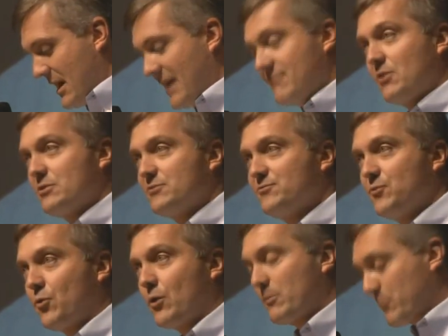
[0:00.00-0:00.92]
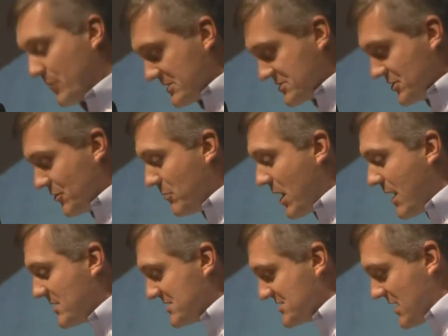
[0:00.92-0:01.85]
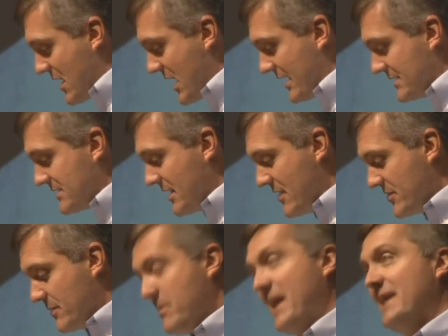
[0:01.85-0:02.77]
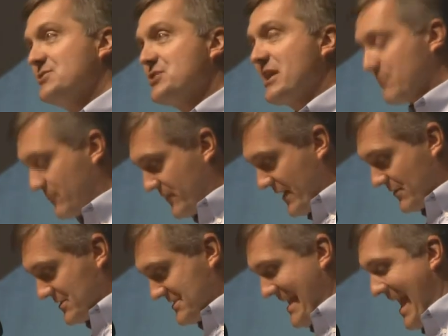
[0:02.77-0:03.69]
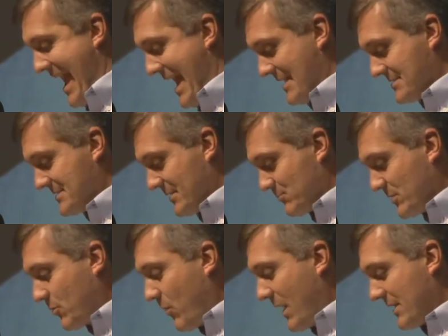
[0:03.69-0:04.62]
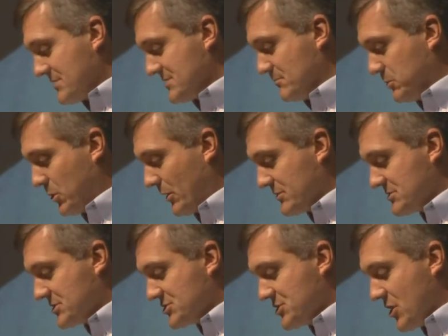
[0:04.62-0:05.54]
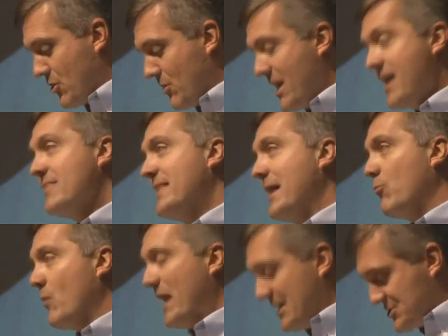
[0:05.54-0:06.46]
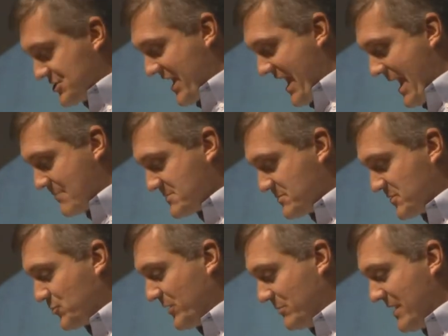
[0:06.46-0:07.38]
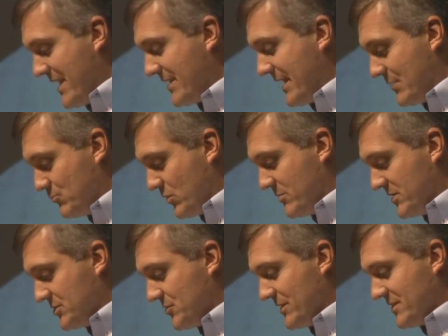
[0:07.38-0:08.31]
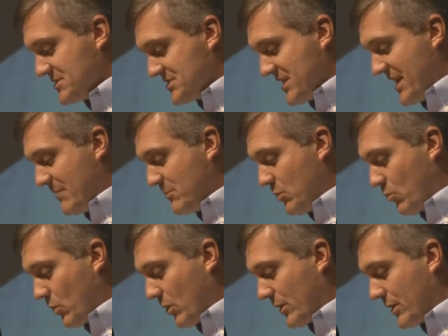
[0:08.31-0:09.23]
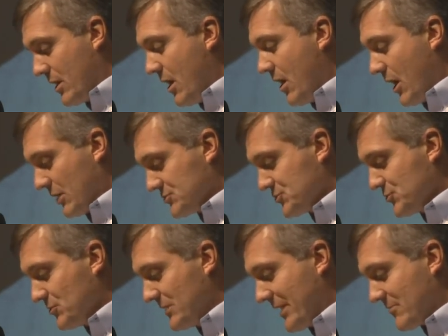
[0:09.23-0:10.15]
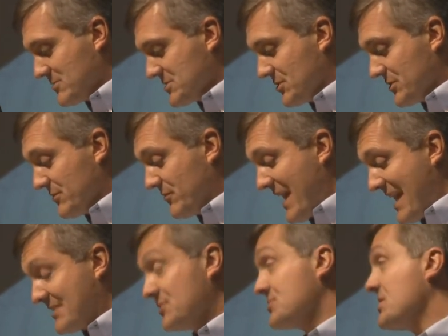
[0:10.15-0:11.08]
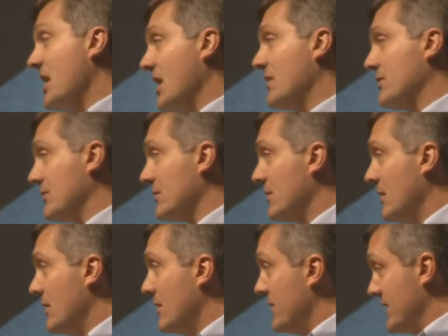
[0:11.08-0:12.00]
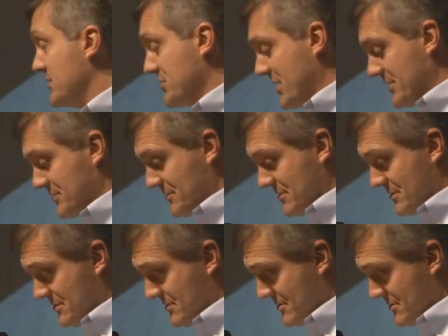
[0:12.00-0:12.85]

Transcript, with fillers: I voted for and President Obama signed the Paycheck Fairness Act. It requires employers to show that wage gaps between men and women doing the same work are truly a result of factors other than gender.